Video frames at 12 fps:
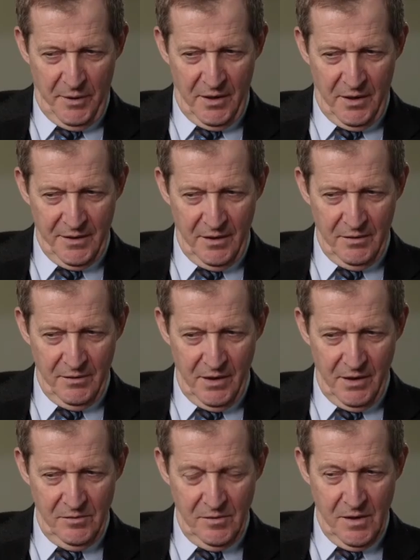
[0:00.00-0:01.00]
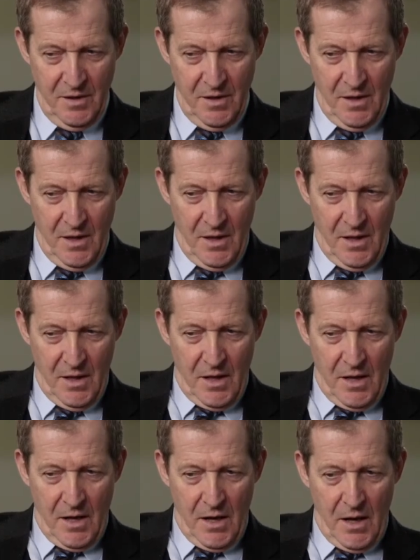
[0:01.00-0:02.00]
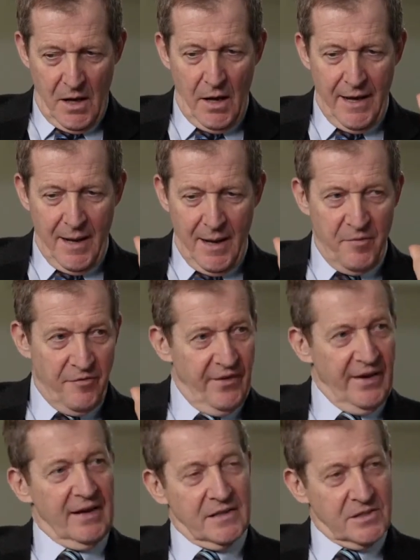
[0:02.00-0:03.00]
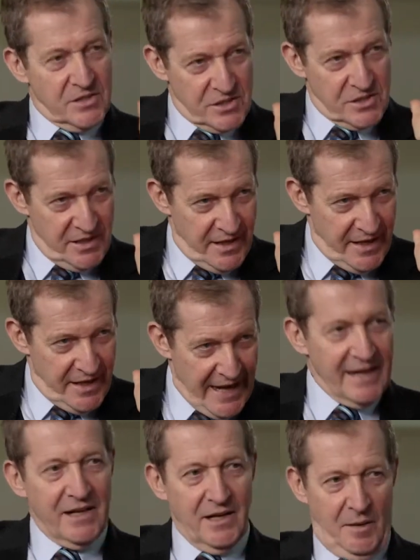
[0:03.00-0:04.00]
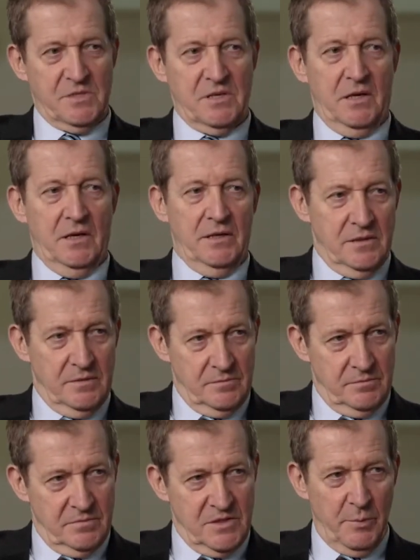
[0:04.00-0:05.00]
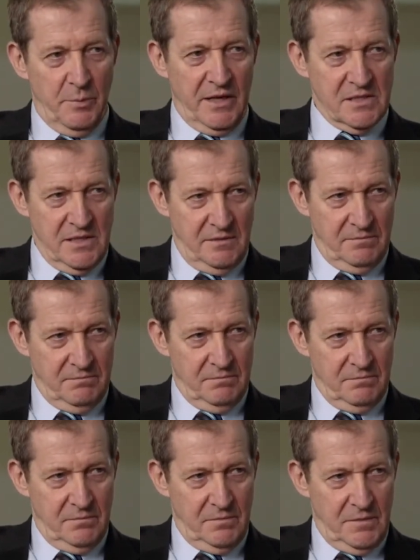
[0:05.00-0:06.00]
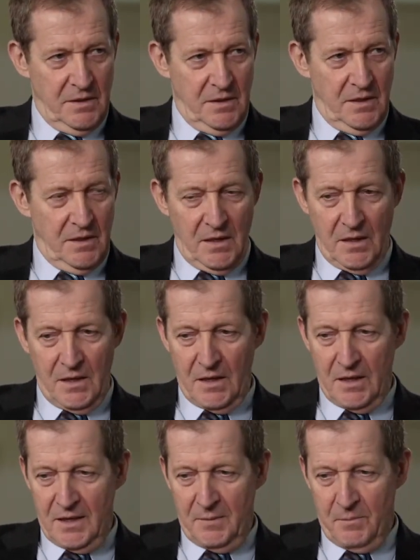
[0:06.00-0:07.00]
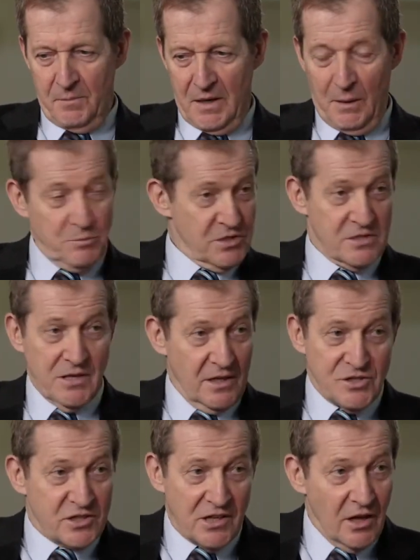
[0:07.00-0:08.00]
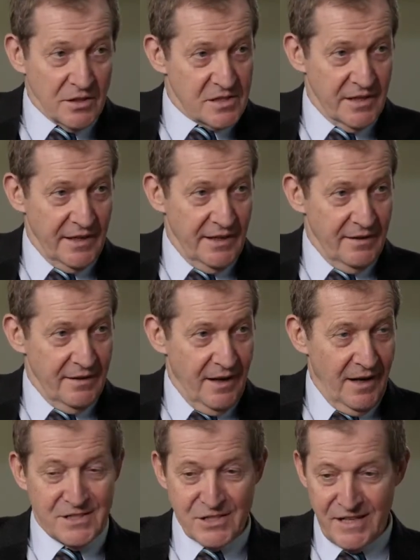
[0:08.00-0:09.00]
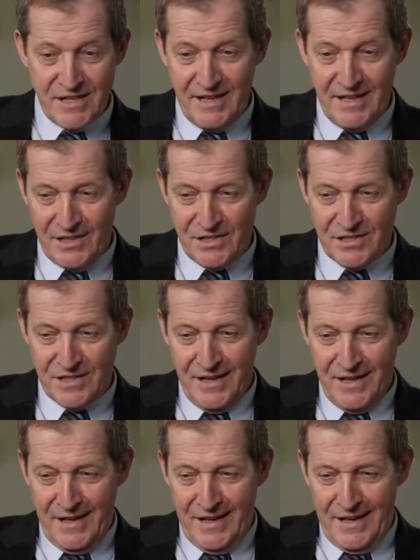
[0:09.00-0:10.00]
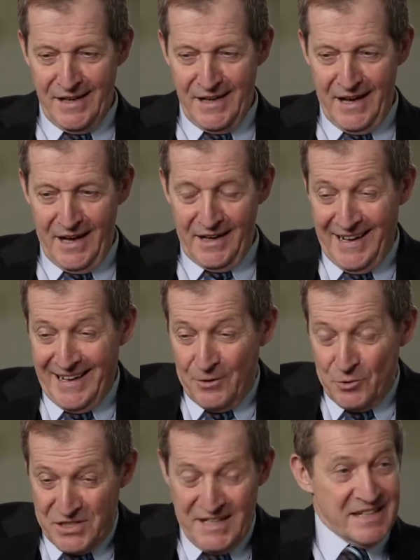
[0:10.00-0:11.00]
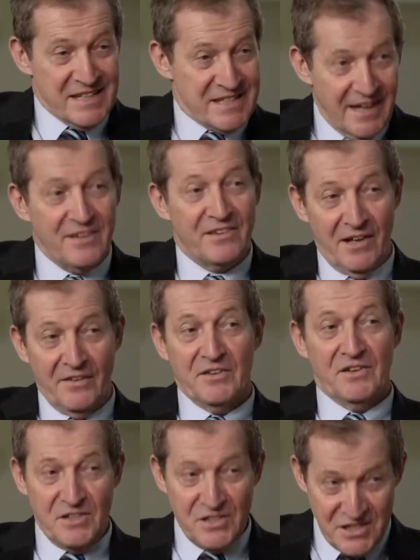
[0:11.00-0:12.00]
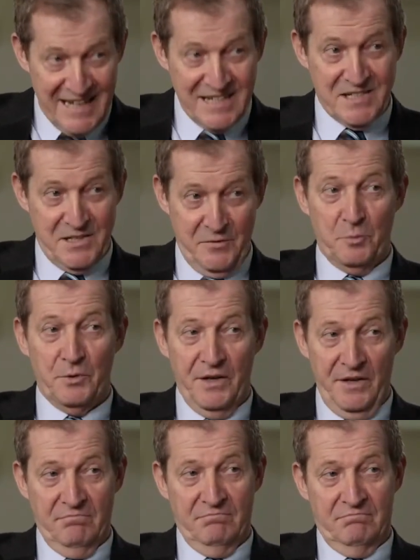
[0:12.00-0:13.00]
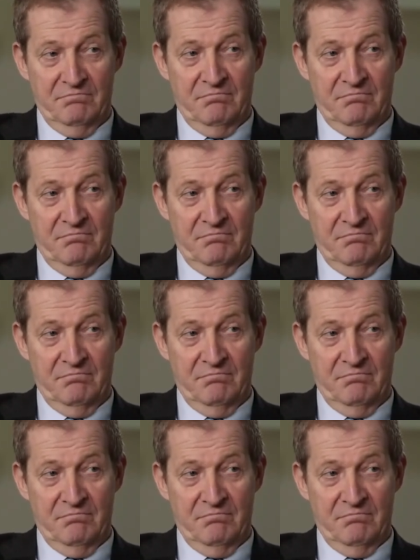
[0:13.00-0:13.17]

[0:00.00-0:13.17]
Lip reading: part, I don't know. I am failing to see any upside to Brexit. I just can't see it. I cannot see it as anything other than a disaster for Britain.